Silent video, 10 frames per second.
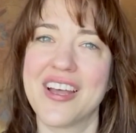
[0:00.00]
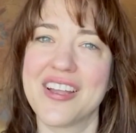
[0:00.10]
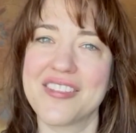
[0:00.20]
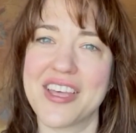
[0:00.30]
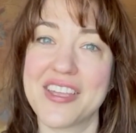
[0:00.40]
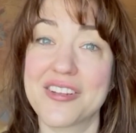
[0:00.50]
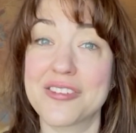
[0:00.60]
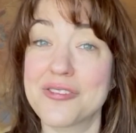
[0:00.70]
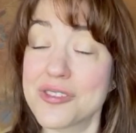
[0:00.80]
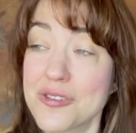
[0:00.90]
that
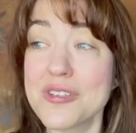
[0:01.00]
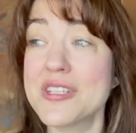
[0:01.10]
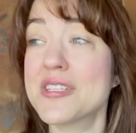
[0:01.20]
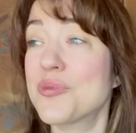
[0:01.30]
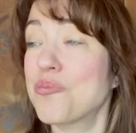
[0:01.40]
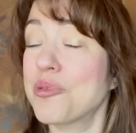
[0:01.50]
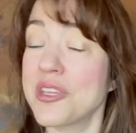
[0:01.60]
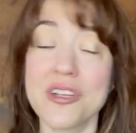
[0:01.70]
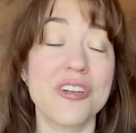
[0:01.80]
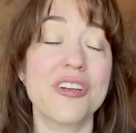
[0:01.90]
include students,
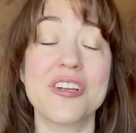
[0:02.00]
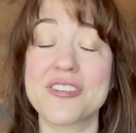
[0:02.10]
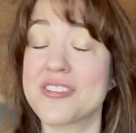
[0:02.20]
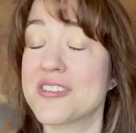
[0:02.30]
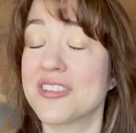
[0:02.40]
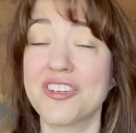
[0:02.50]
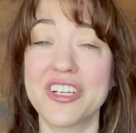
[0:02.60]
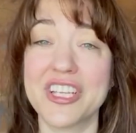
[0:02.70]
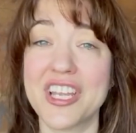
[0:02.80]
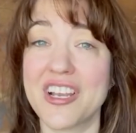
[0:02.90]
peer assisted
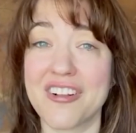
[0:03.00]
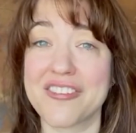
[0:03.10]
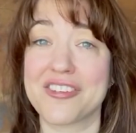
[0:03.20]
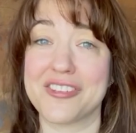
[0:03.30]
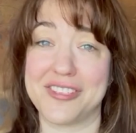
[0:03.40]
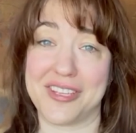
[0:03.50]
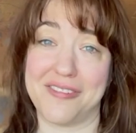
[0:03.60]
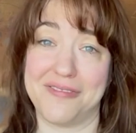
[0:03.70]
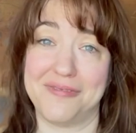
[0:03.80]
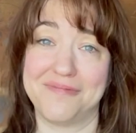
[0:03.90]
learning, and all the good
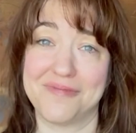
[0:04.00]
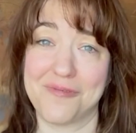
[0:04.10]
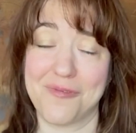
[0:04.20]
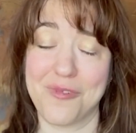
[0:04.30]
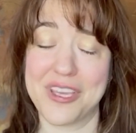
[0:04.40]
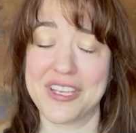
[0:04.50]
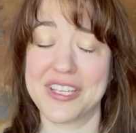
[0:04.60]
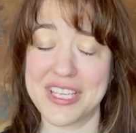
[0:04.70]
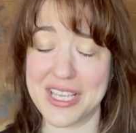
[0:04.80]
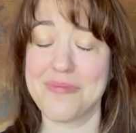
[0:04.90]
stuff. We can
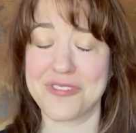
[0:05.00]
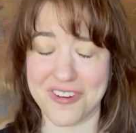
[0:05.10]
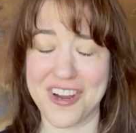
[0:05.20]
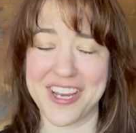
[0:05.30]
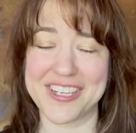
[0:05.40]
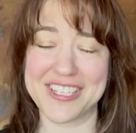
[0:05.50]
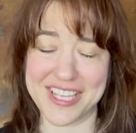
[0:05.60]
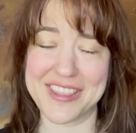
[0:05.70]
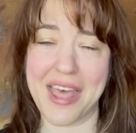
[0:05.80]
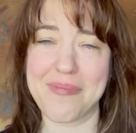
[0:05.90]
keep trying to
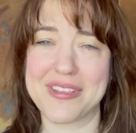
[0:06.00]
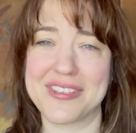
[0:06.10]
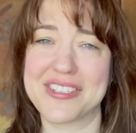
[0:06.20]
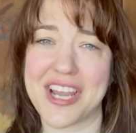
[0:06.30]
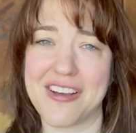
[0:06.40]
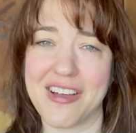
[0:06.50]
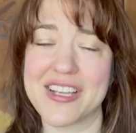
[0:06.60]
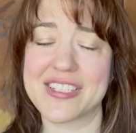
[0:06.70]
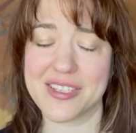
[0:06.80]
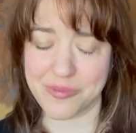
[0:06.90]
get that message out
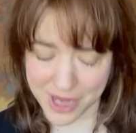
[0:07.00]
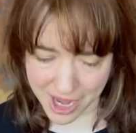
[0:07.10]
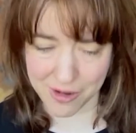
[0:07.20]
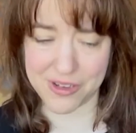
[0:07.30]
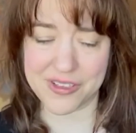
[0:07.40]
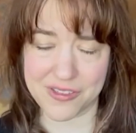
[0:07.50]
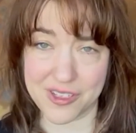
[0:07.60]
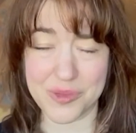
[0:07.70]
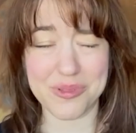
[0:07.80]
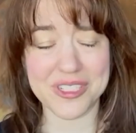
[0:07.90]
and to empower
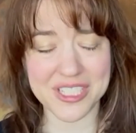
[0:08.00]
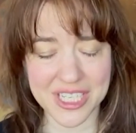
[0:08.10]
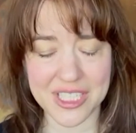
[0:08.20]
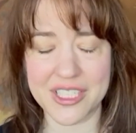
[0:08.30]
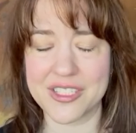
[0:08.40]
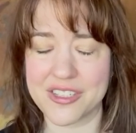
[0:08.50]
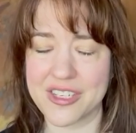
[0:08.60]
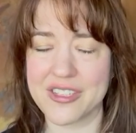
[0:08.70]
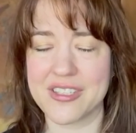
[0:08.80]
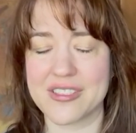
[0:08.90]
students, particularly
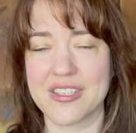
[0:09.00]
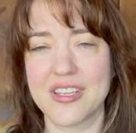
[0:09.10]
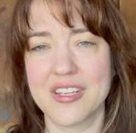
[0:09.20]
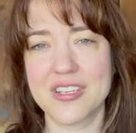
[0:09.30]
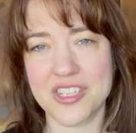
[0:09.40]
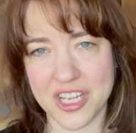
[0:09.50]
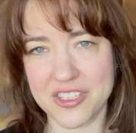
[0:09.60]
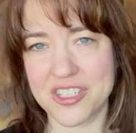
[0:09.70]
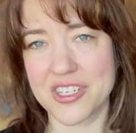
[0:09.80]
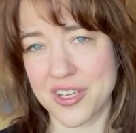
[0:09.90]
during this
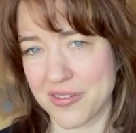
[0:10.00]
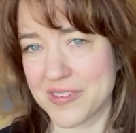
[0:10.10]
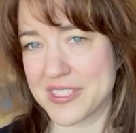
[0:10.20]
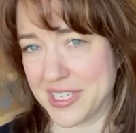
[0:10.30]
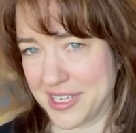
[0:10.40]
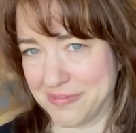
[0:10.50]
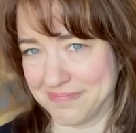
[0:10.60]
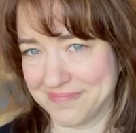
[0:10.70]
challenging COVID time.